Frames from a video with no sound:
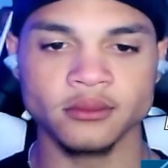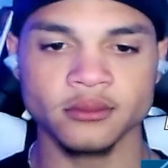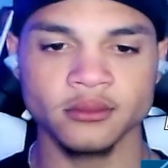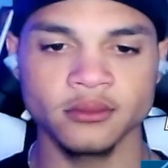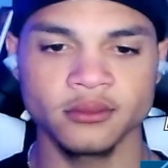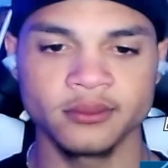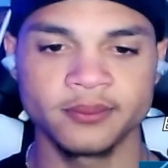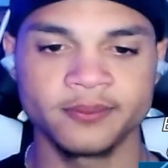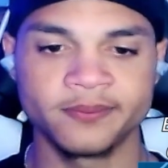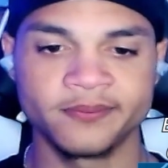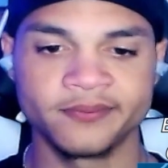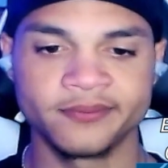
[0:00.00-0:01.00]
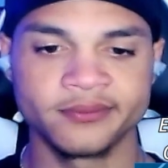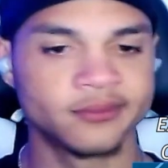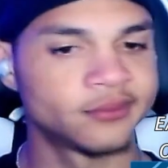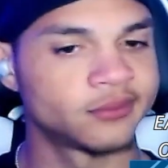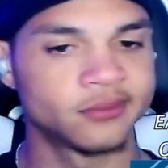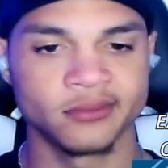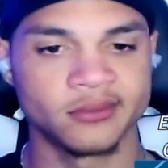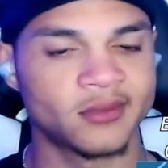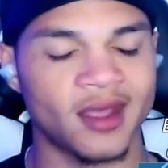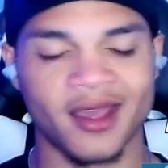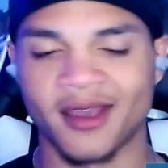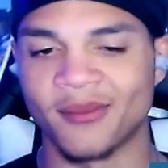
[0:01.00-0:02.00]

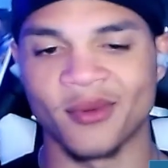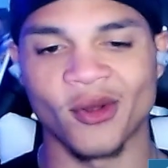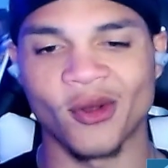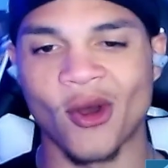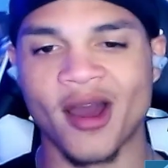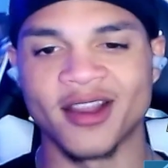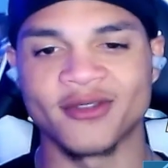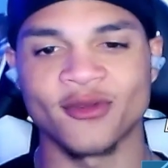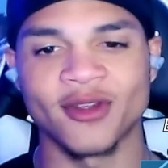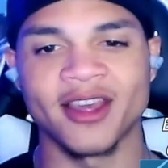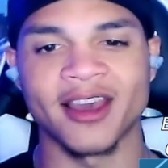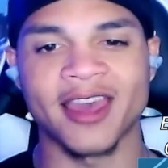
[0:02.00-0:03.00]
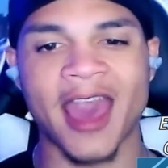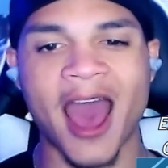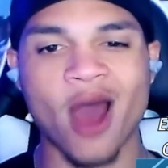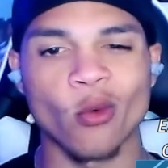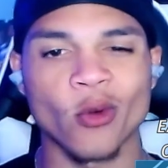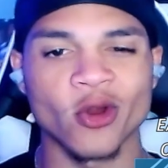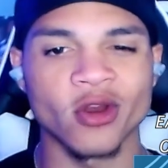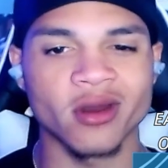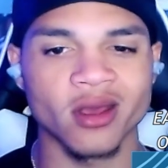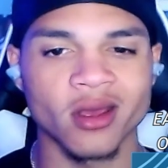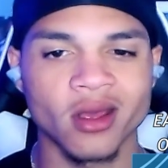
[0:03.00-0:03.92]
Gohan. Damn, bro. Gohan is really a coward.